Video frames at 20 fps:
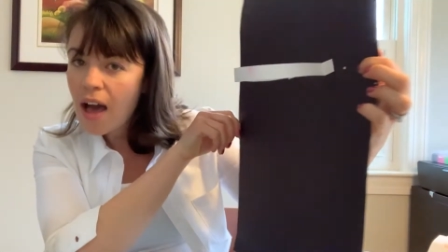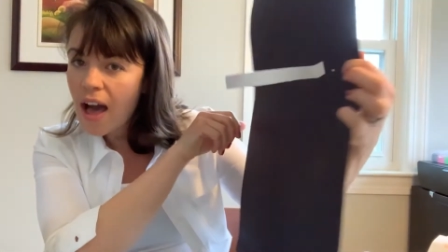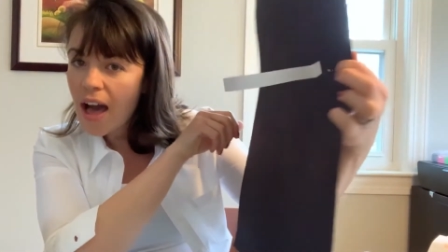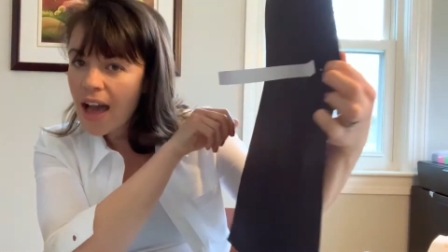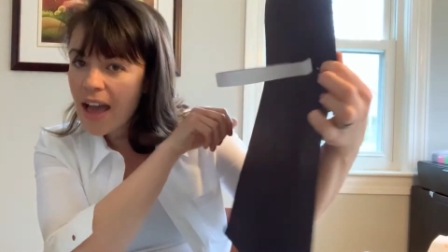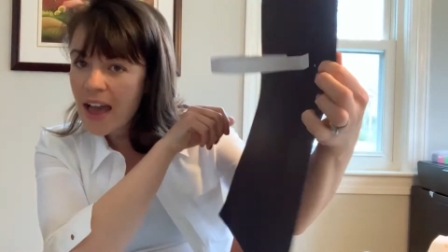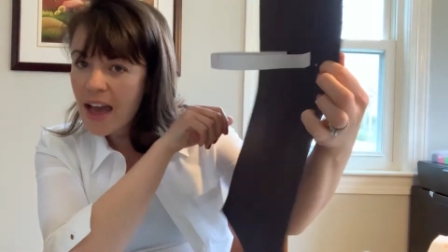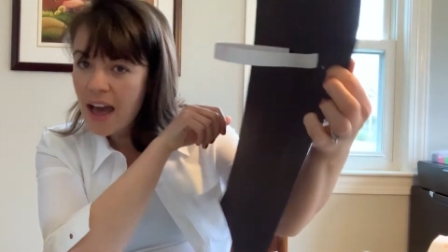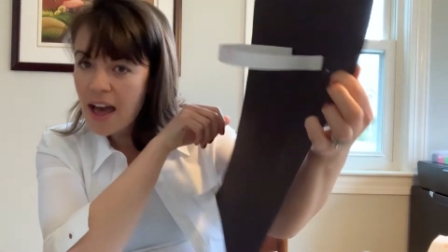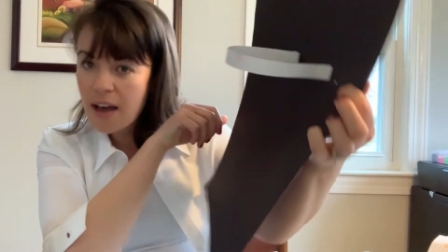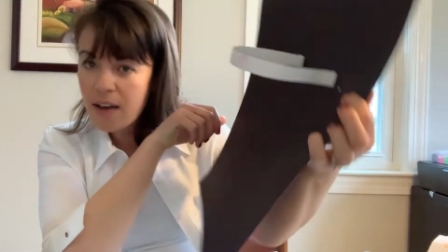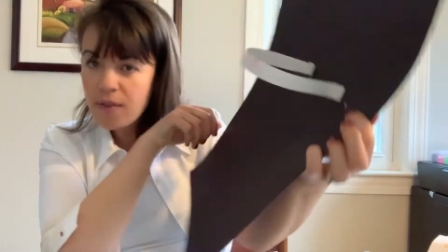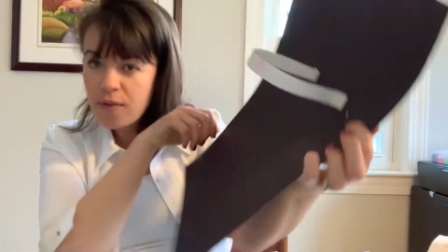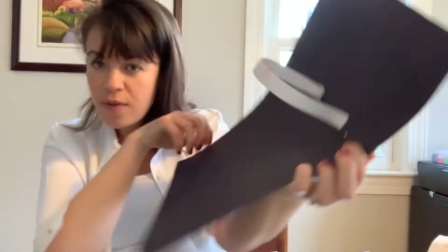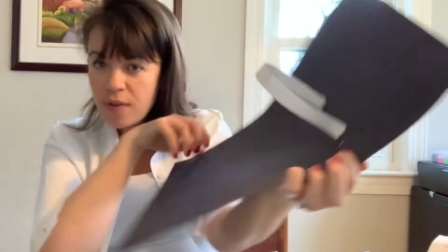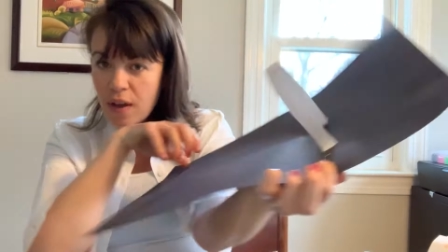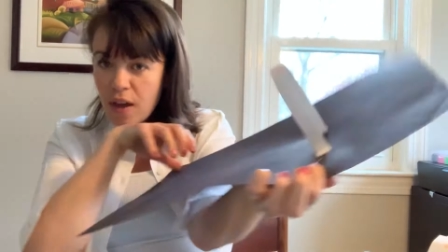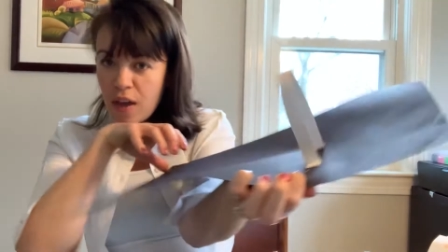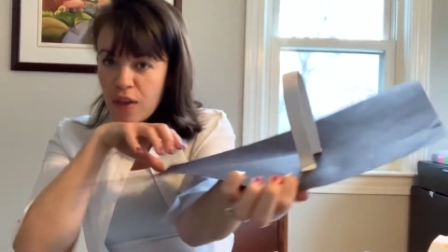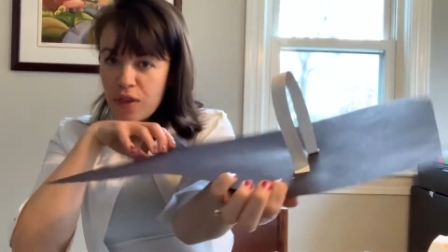I have
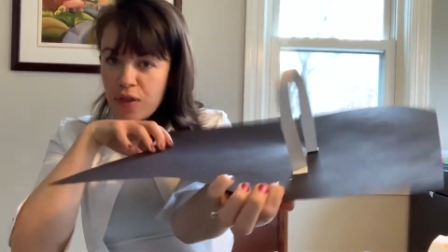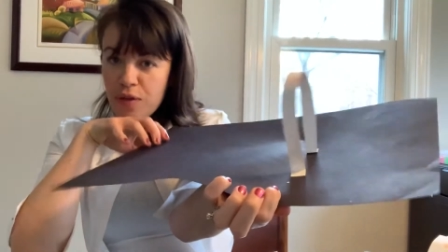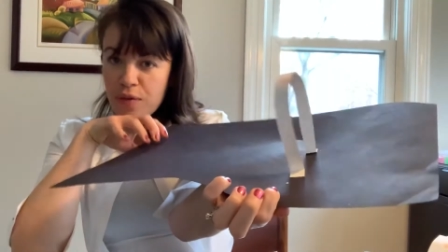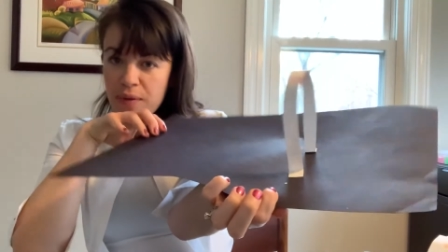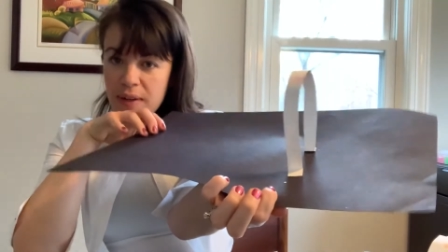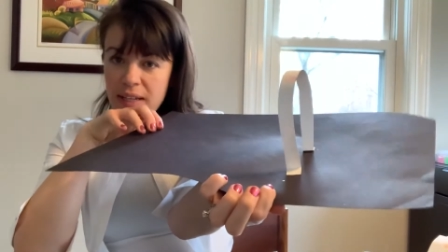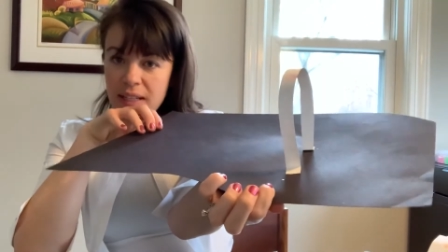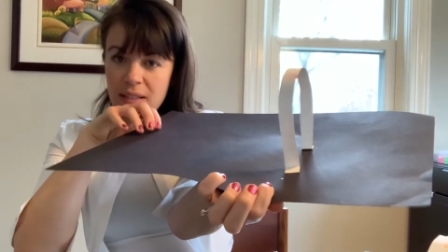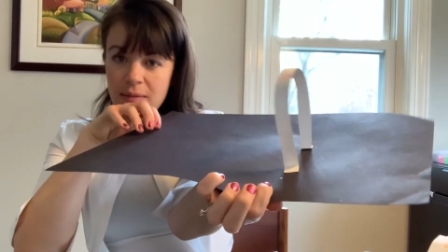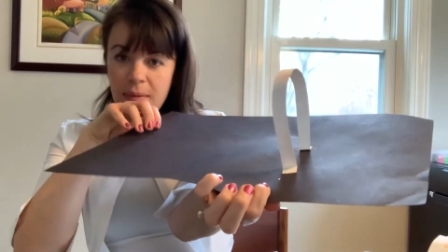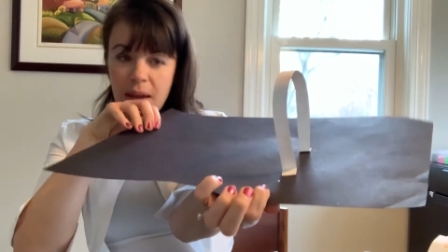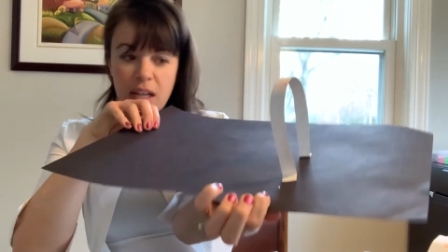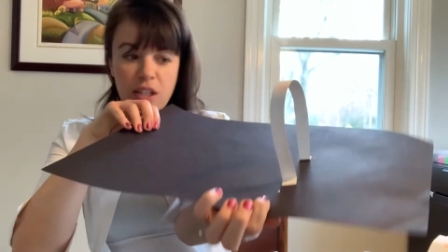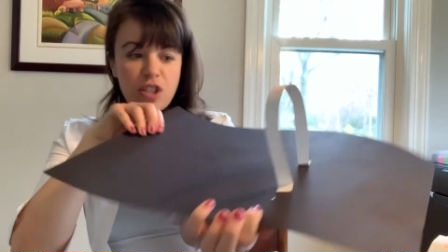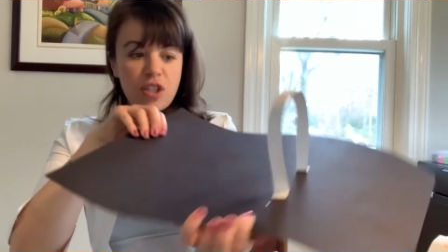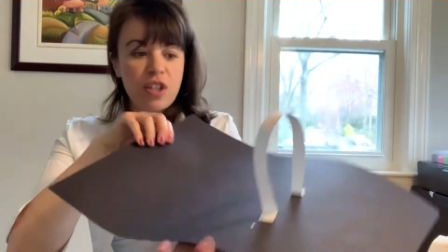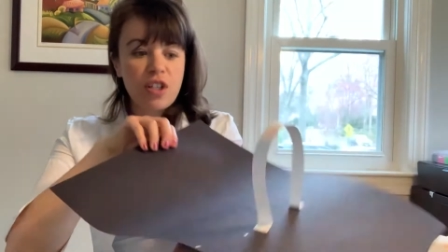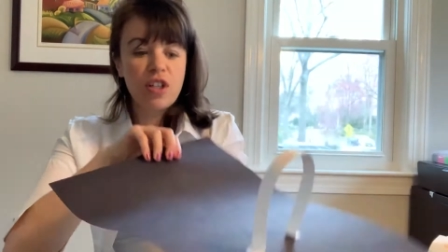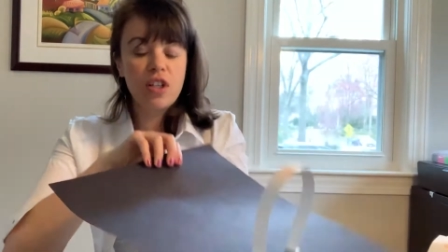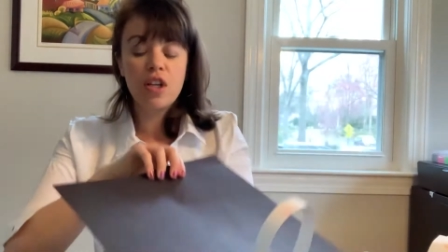a
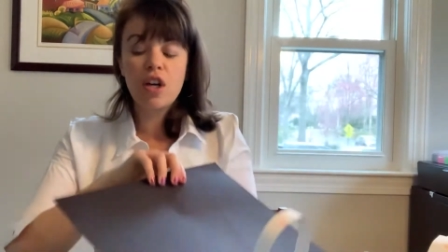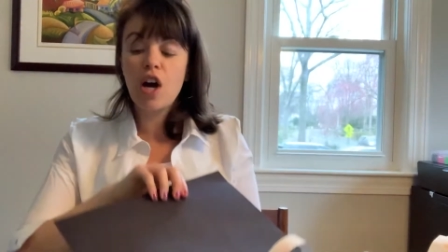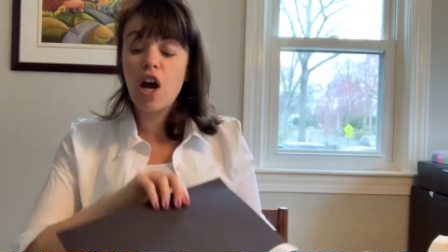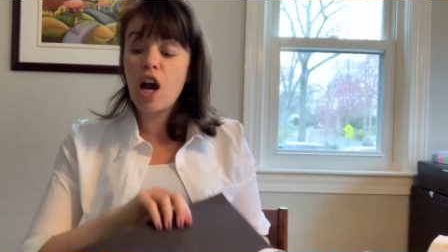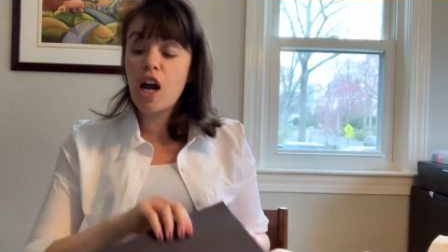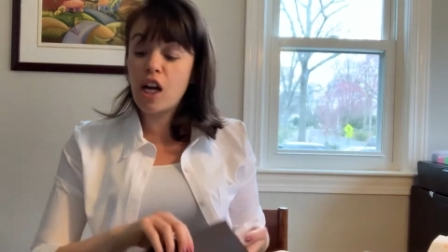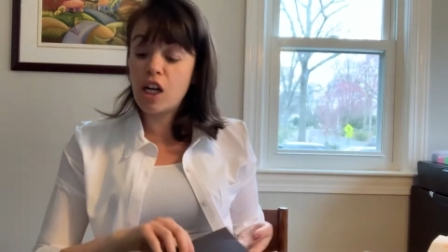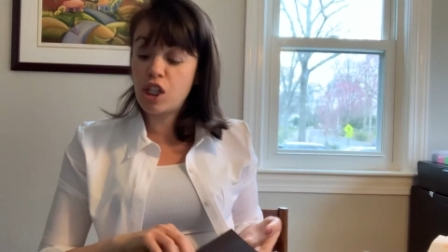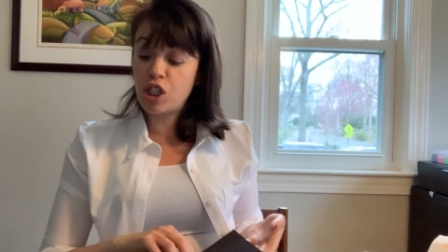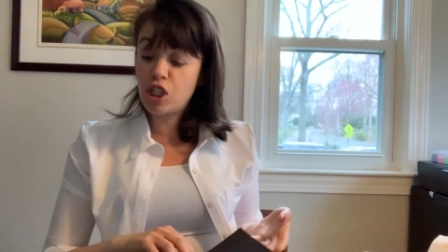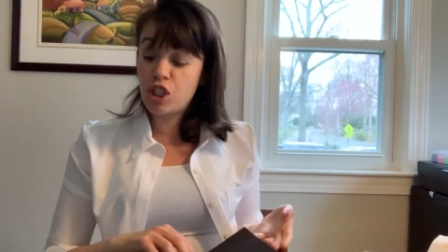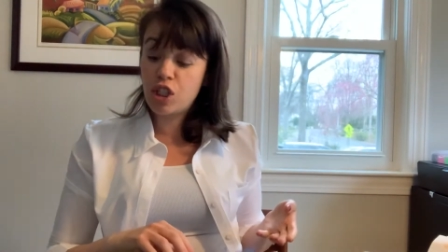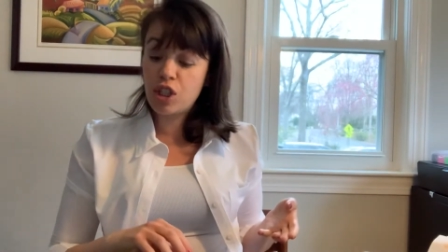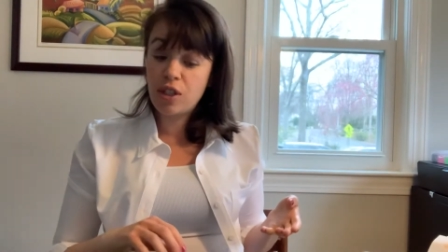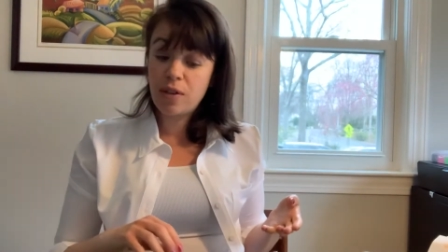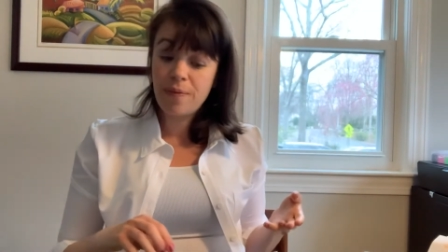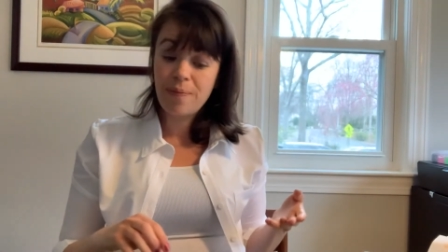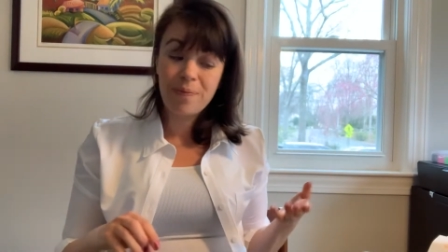three-dimensional arch.